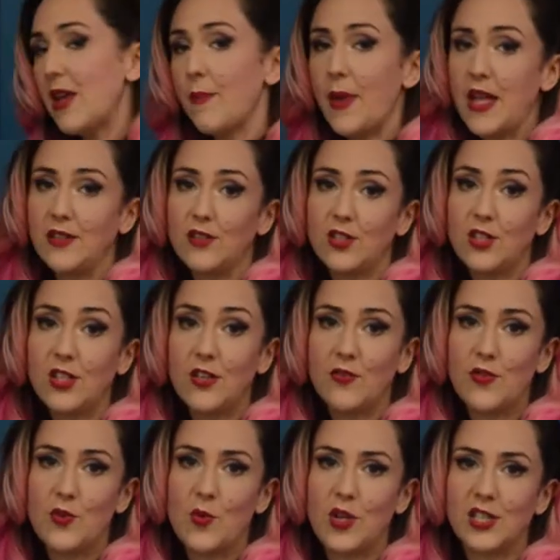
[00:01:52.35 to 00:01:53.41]
a pencil if
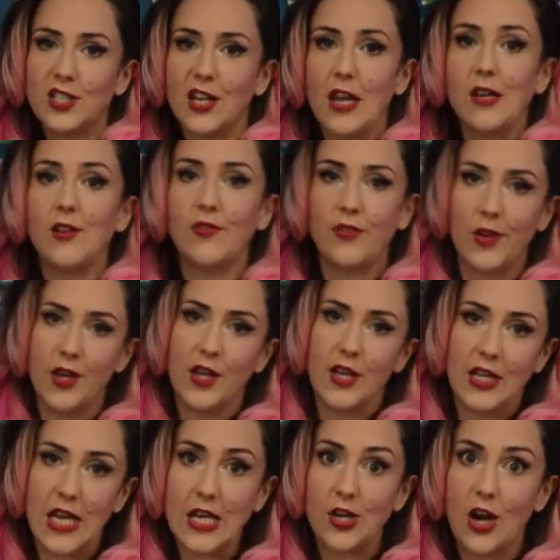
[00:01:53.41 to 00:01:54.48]
you want to kind of
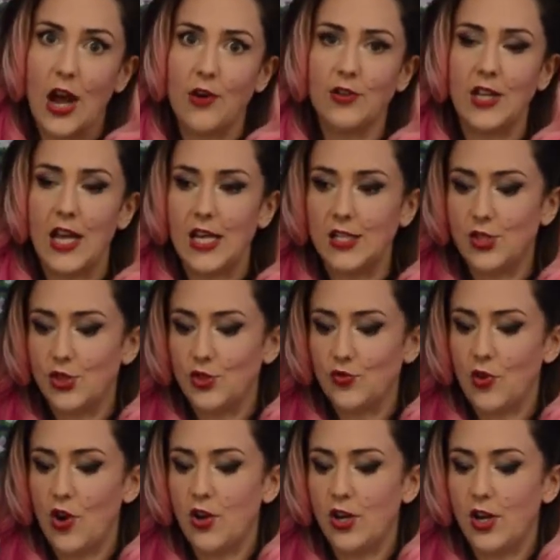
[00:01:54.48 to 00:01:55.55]
get your outlines
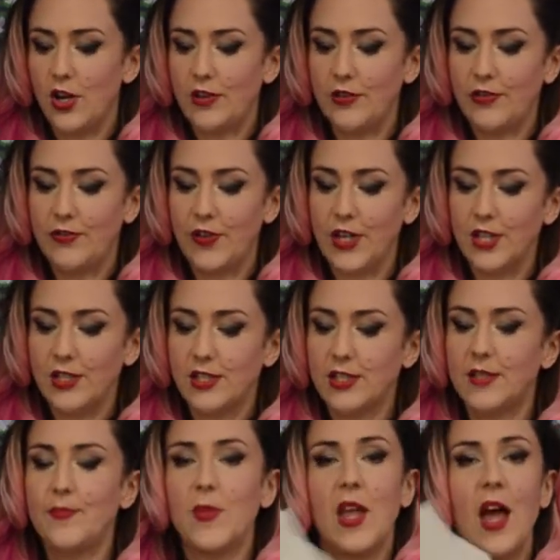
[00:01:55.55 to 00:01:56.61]
drawn on
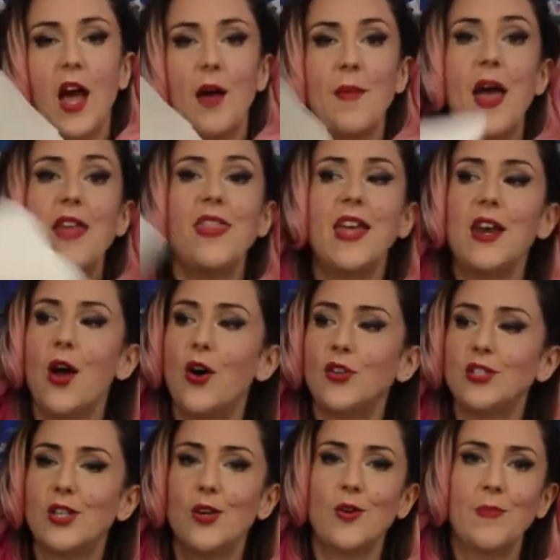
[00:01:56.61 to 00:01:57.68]
first. And then
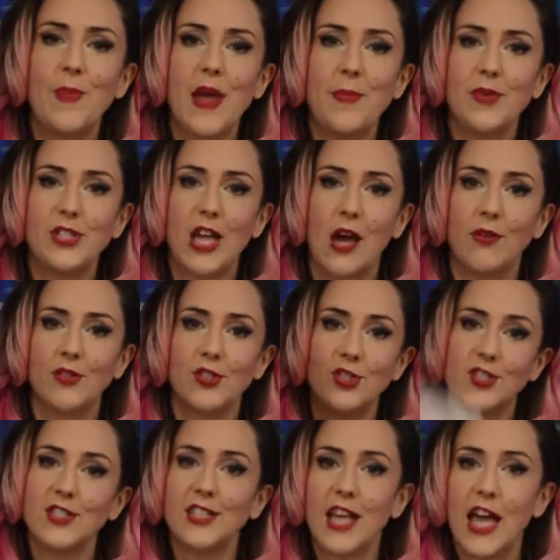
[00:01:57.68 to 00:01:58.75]
also paper towels,
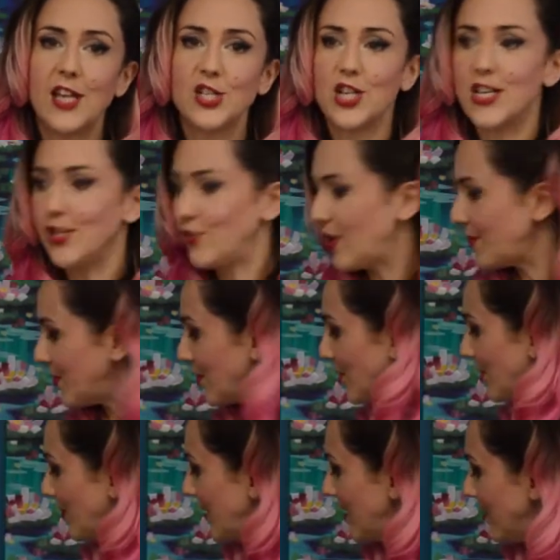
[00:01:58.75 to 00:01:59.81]
just to catch any drips or
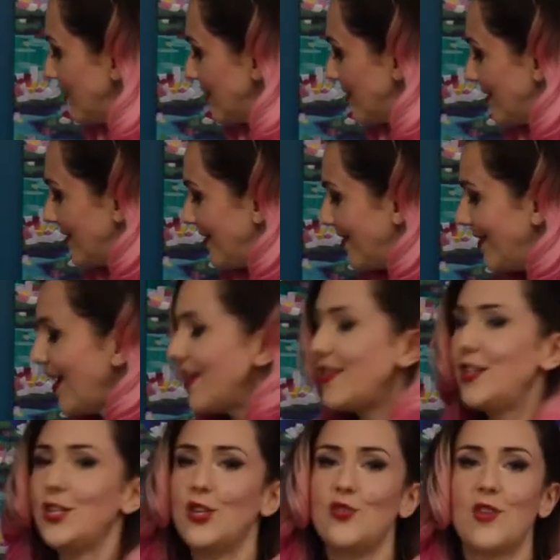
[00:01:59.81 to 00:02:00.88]
spills, and then
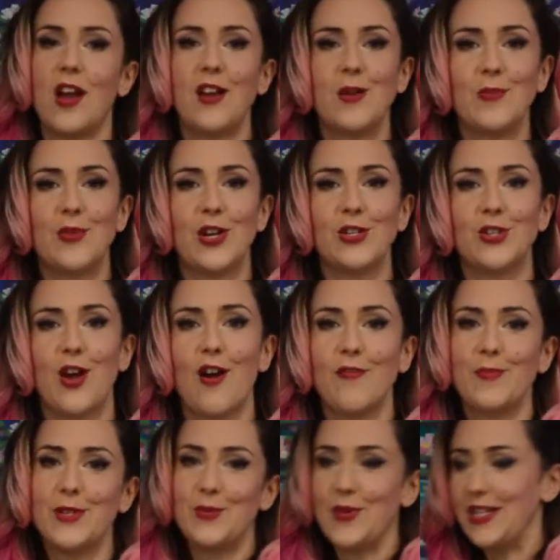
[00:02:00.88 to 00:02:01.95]
to dry your brush off
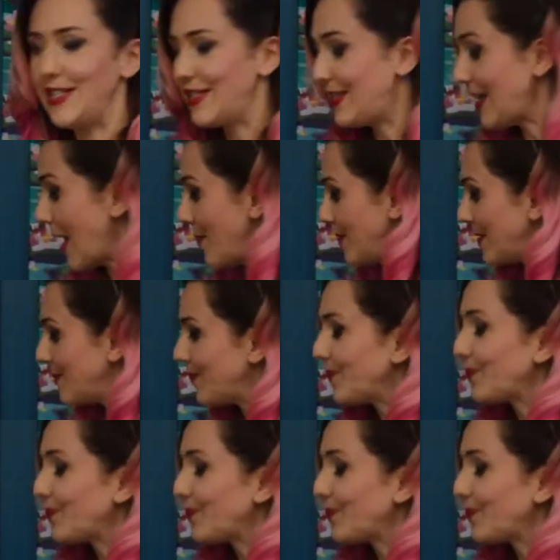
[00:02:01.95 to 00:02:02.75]
between steps.